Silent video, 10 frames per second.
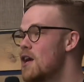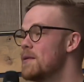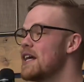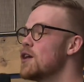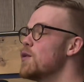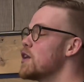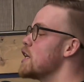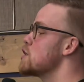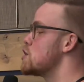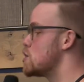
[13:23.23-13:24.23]
but they are
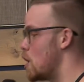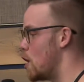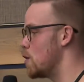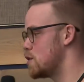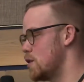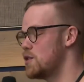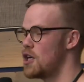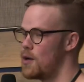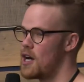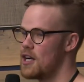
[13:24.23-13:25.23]
working so, so,
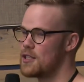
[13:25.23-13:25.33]
so hard.